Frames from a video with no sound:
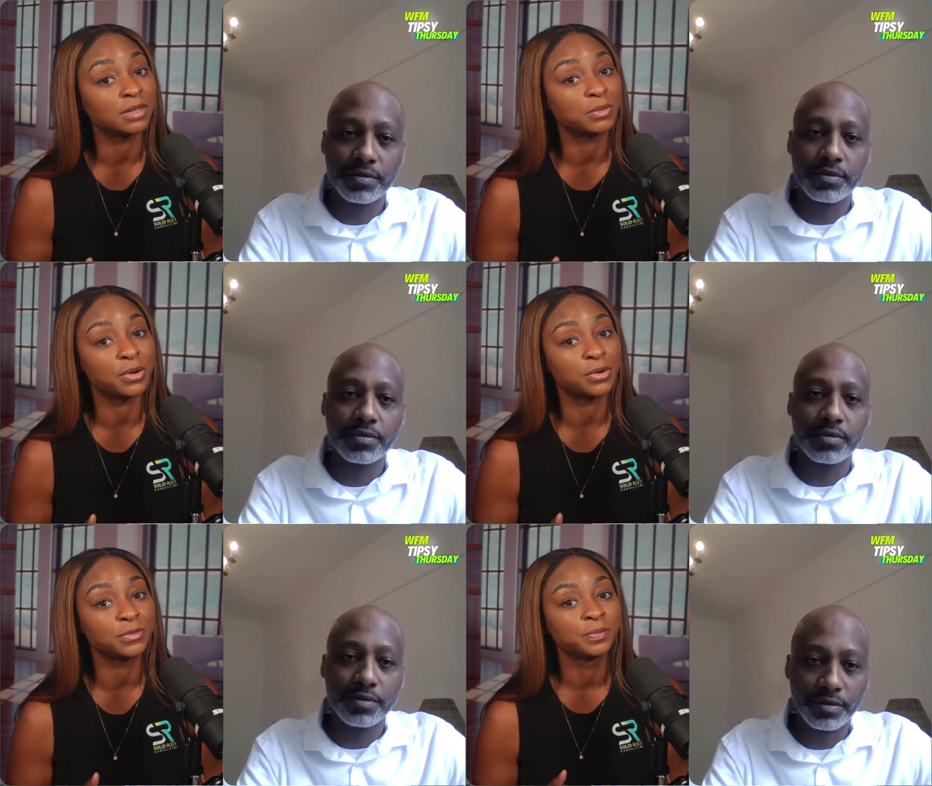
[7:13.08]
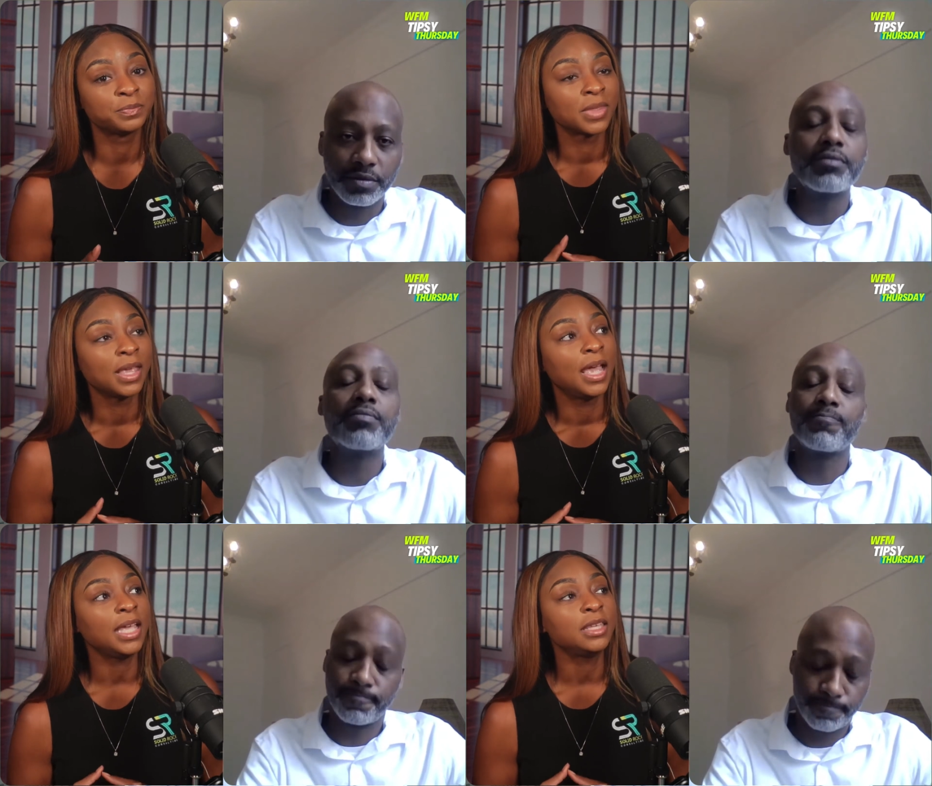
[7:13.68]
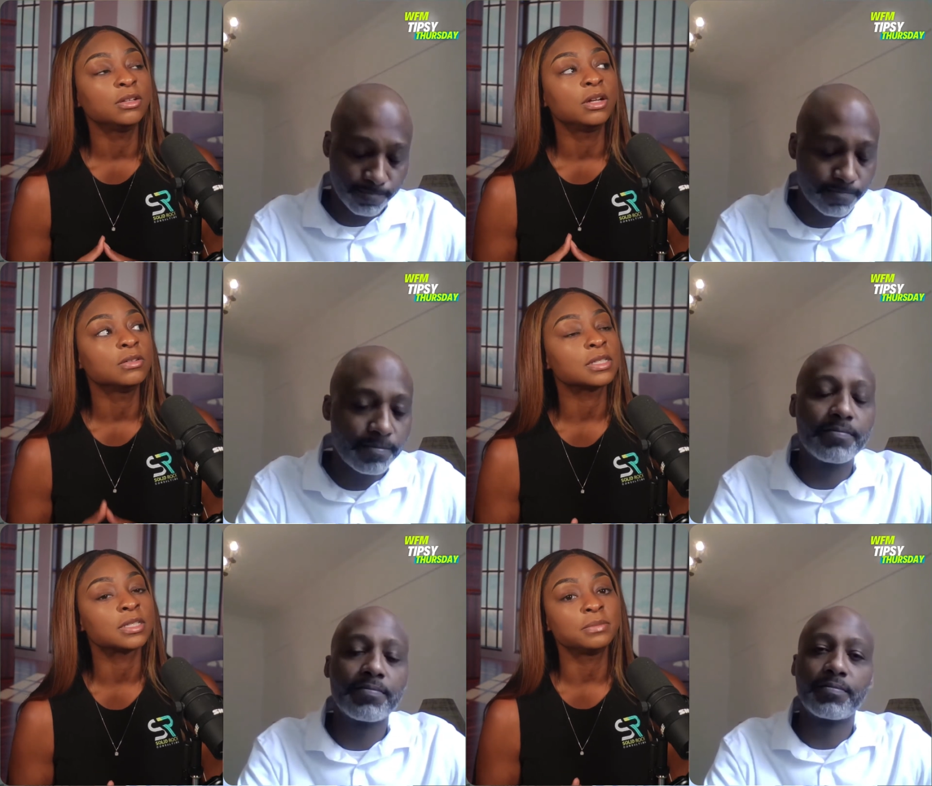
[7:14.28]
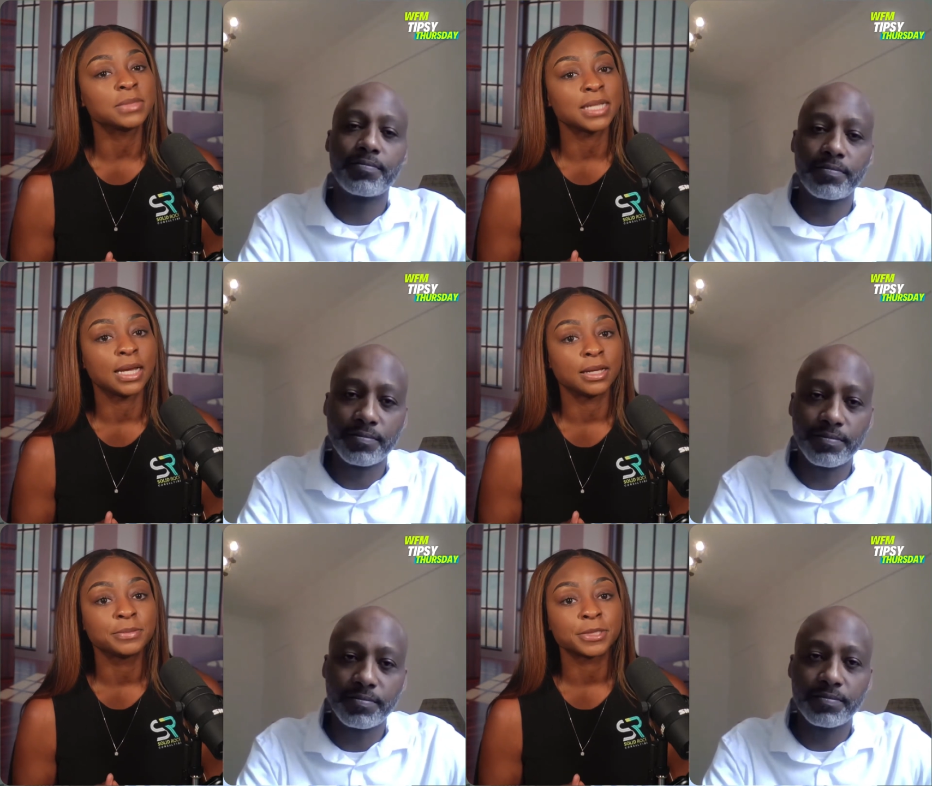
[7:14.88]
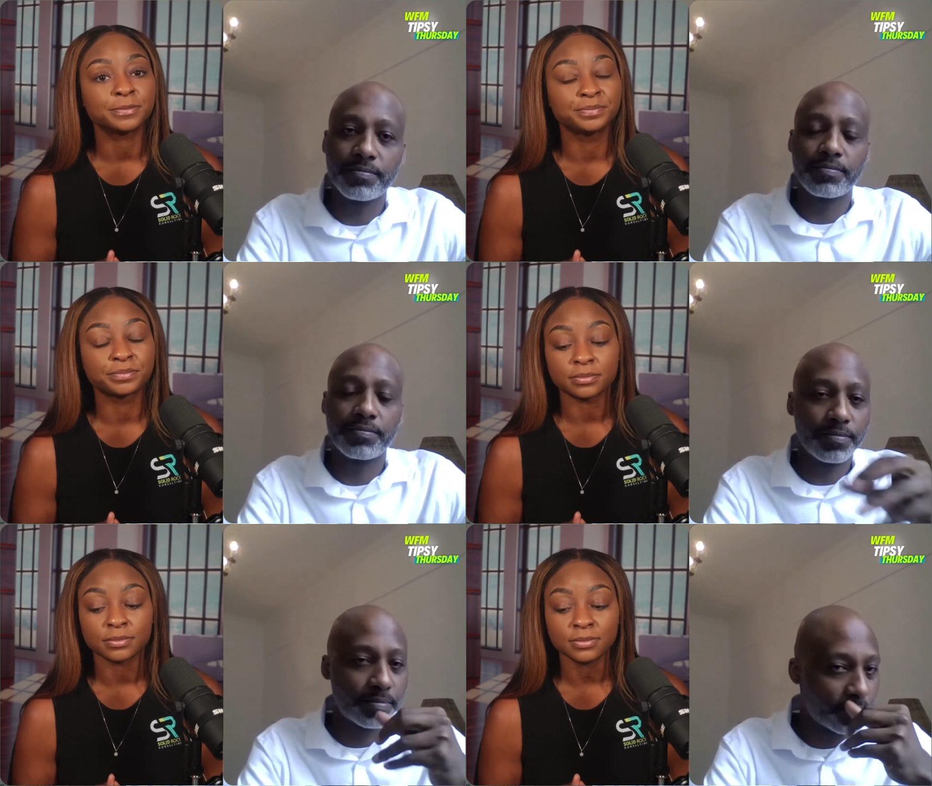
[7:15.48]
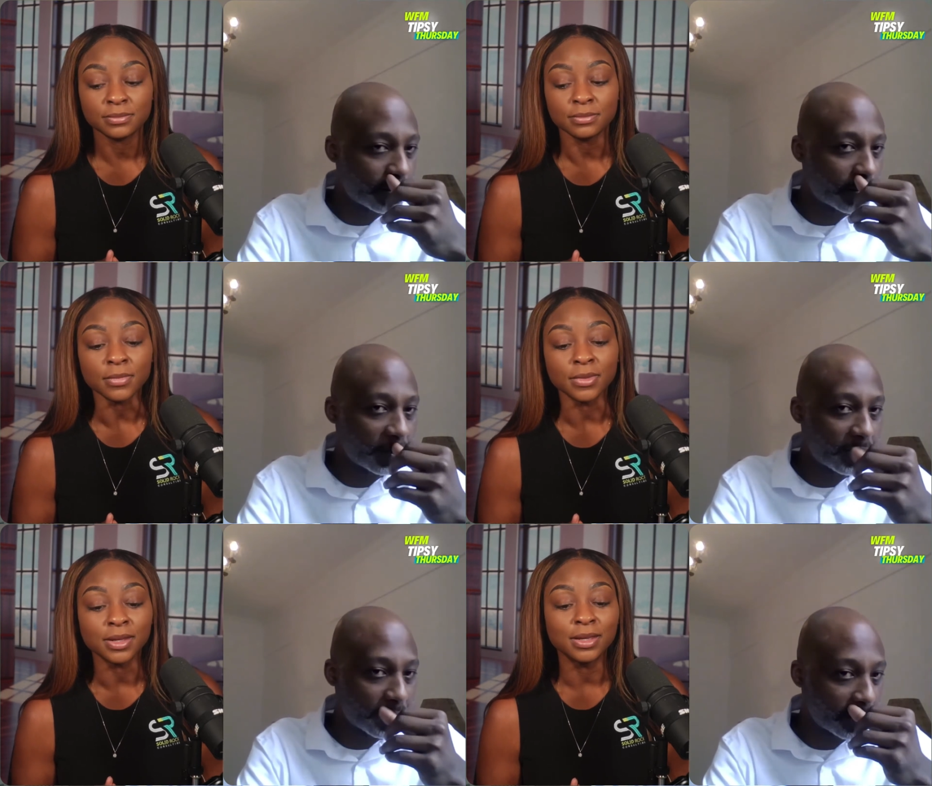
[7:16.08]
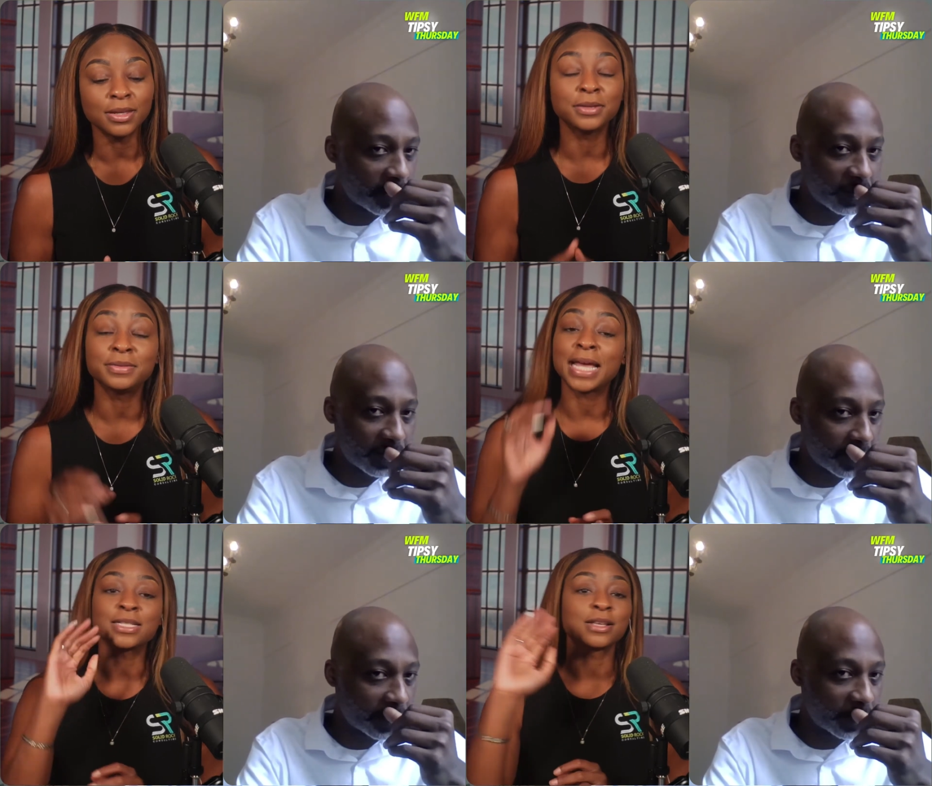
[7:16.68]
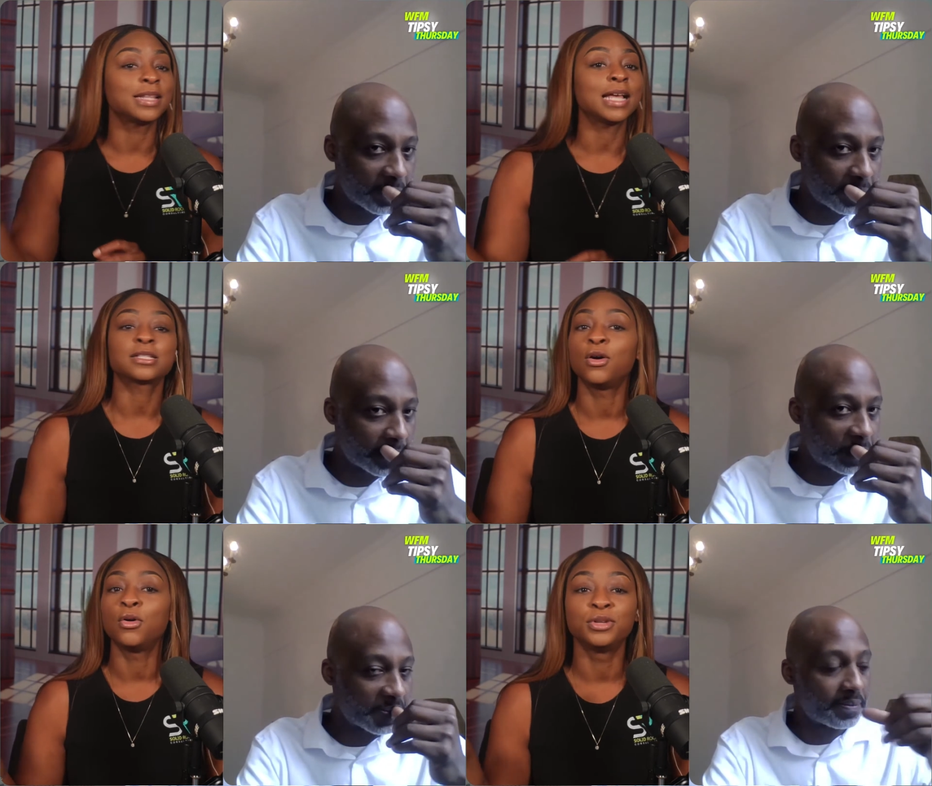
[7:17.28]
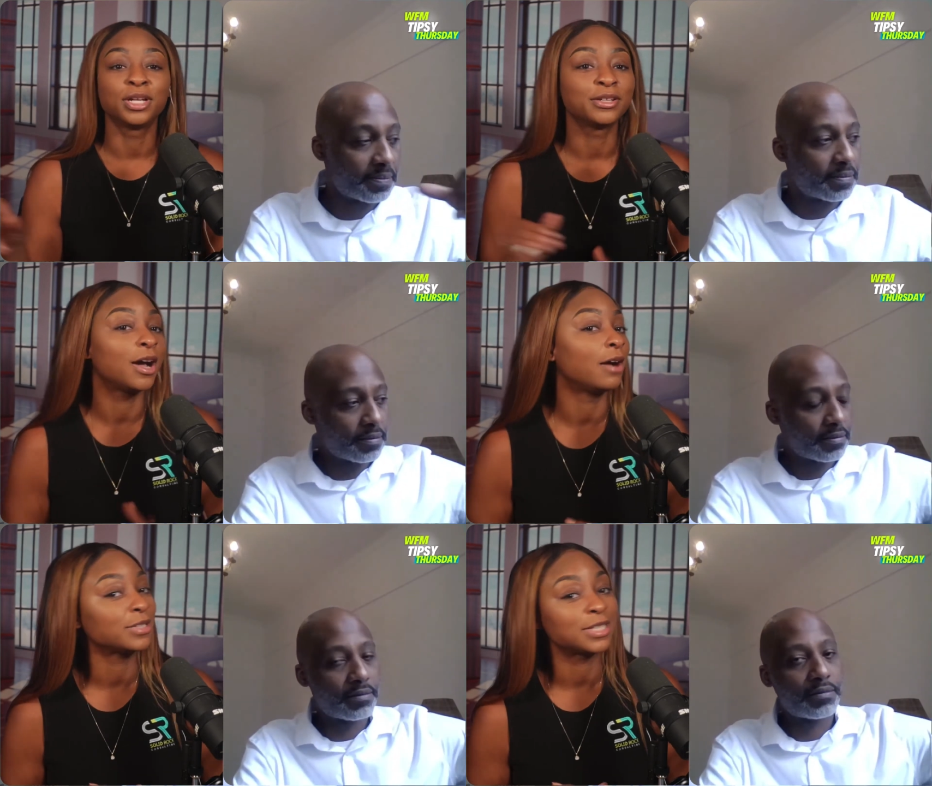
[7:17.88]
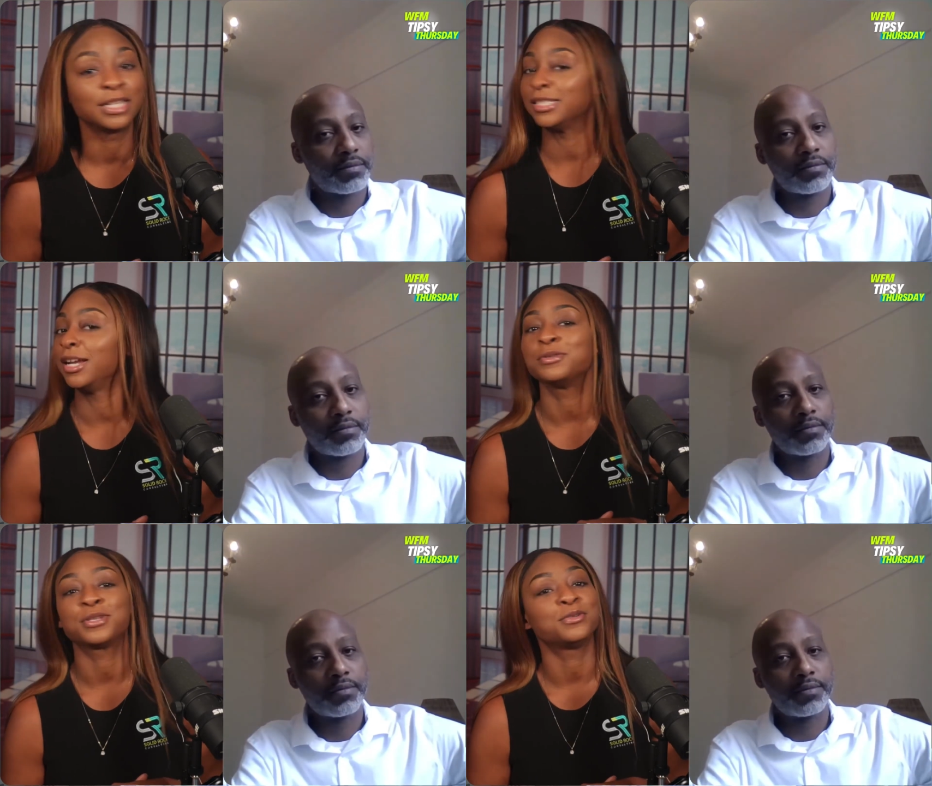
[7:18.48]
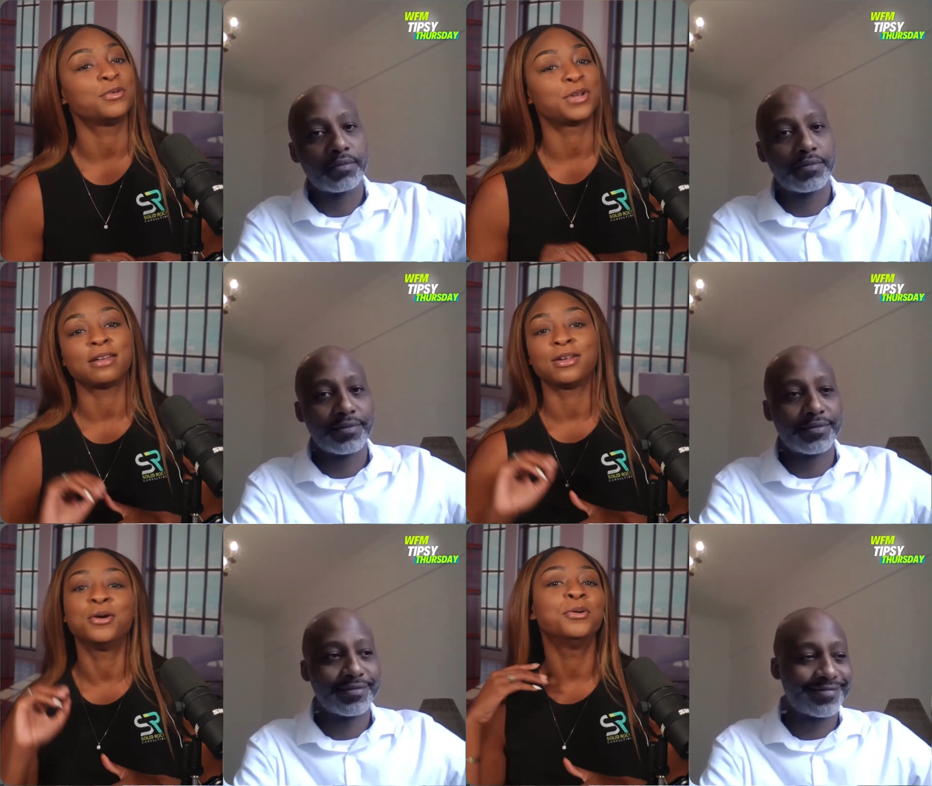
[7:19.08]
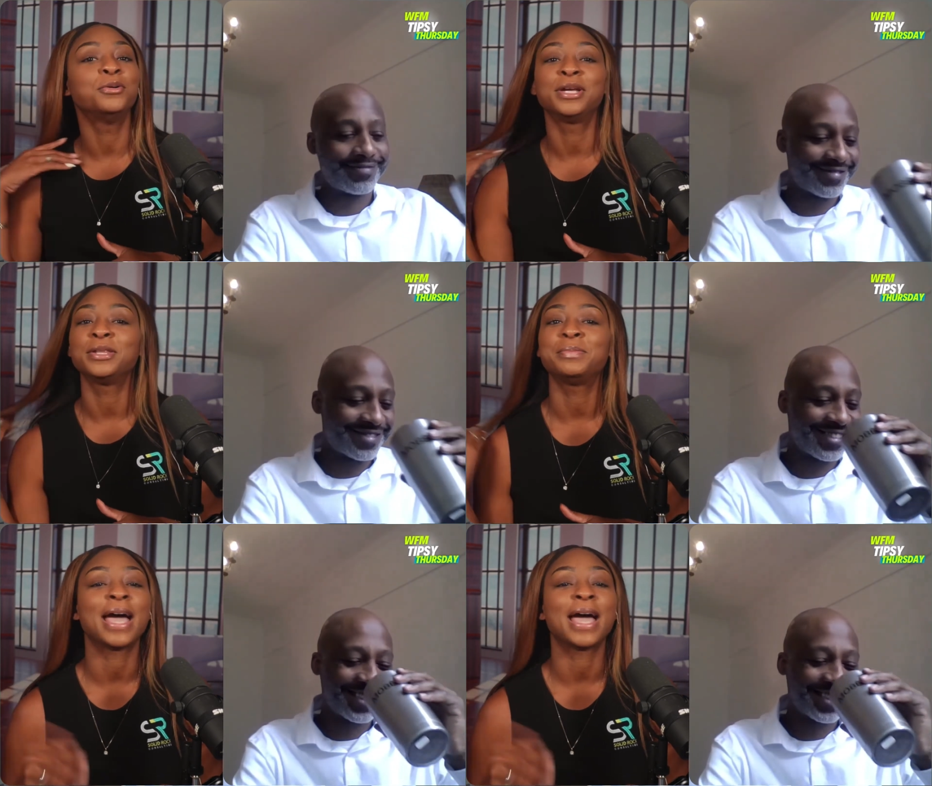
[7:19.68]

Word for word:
Speaker 1: mode? And you know, sometimes that's a that's a whole nother conversation. I was gonna go down a whole nother path.